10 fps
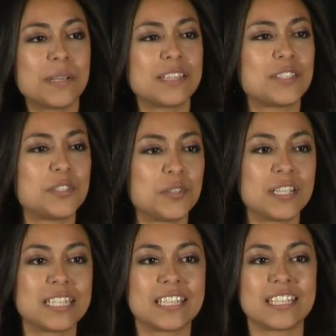meet the
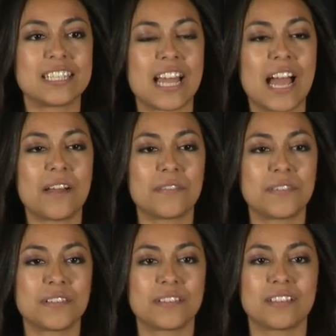students and the staff
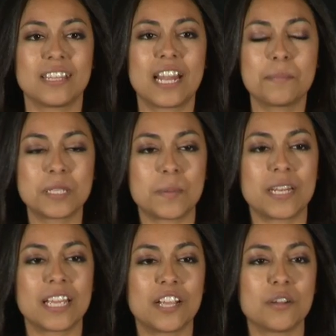that I'd be
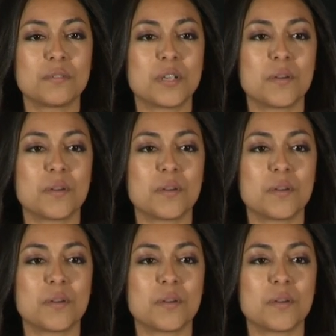spending a year of